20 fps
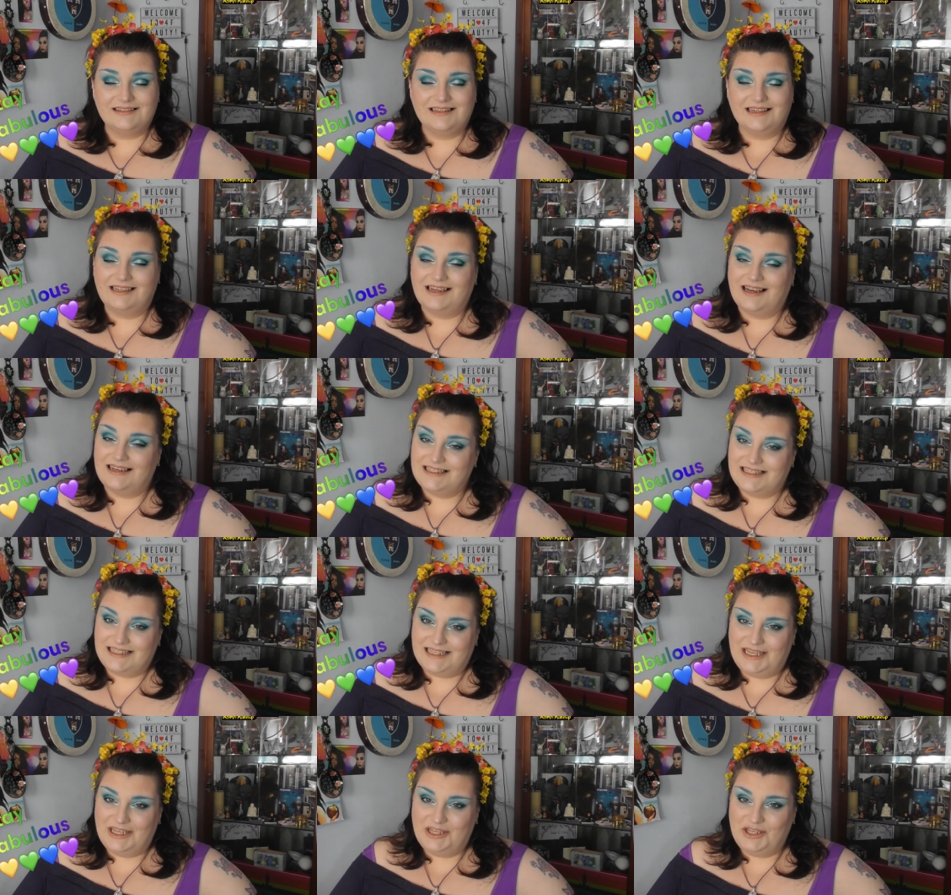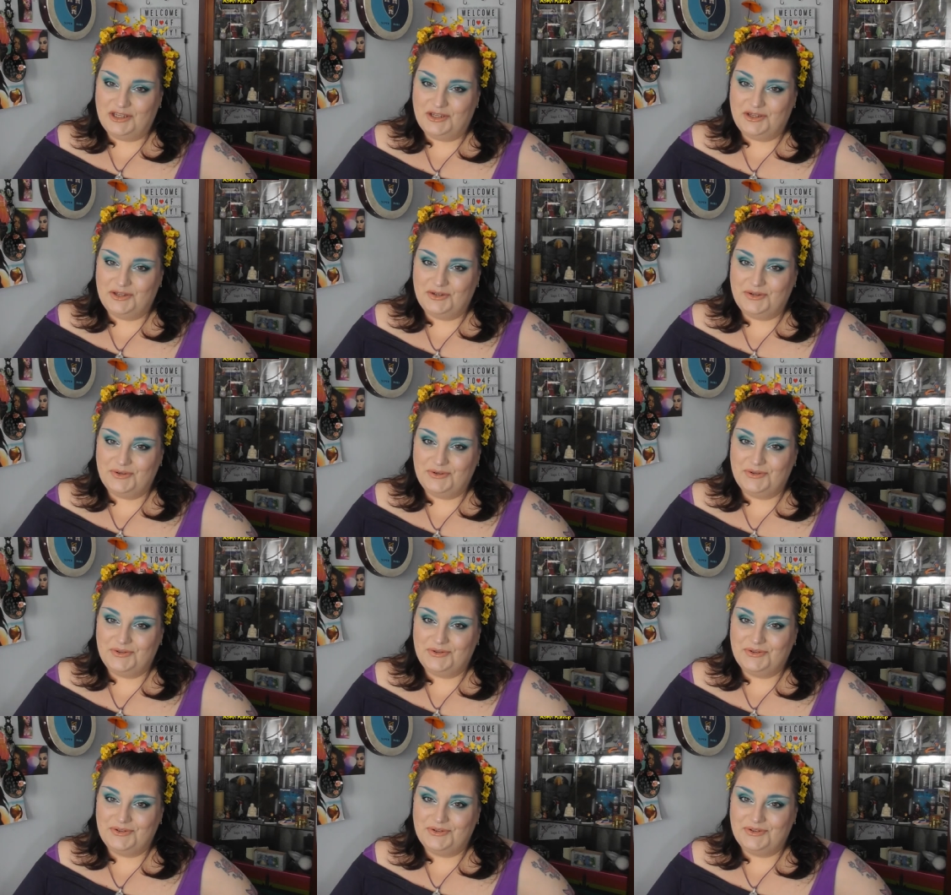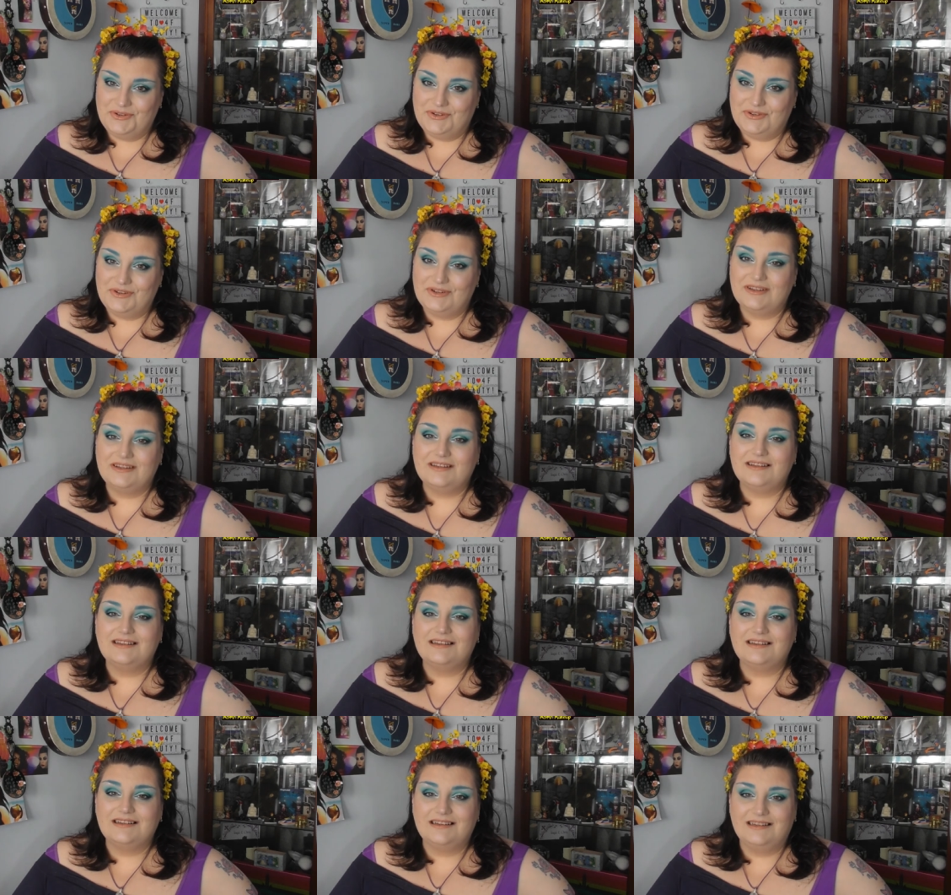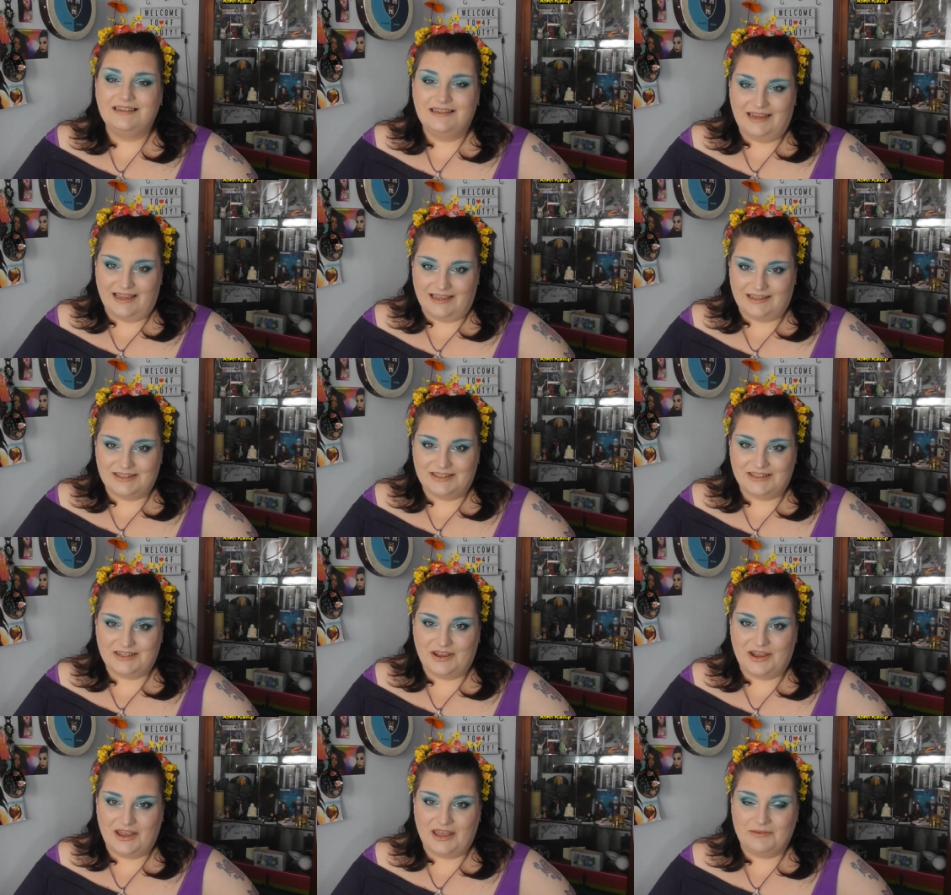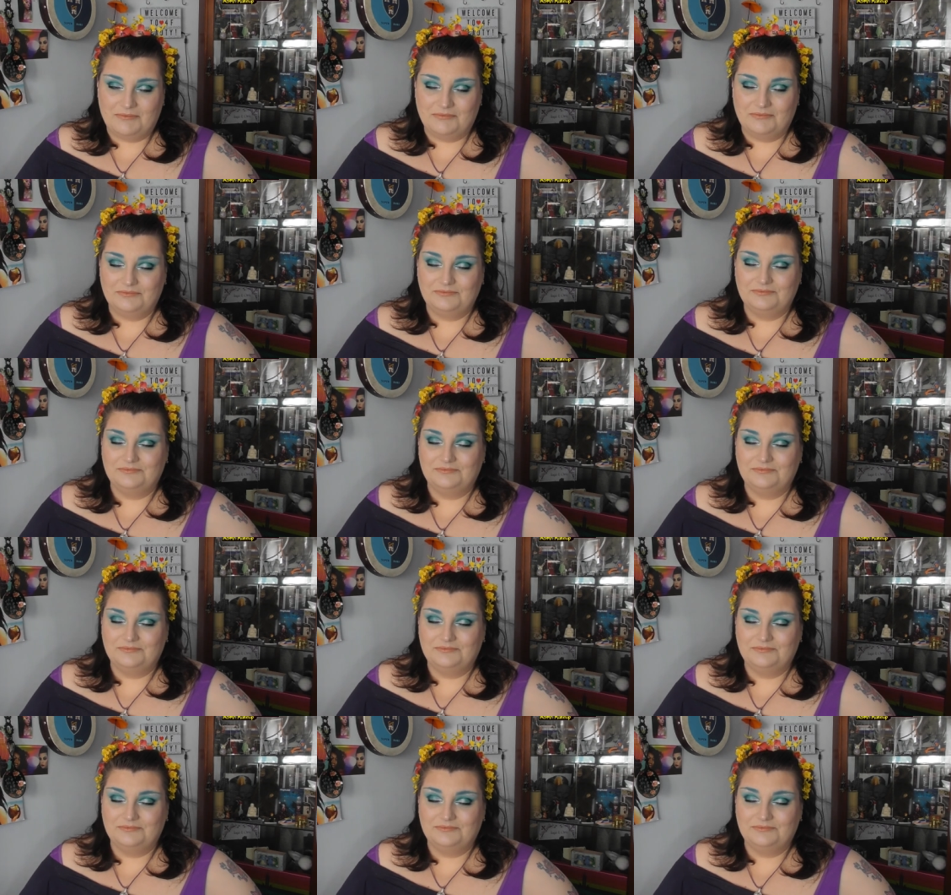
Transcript: and I'll see you next time.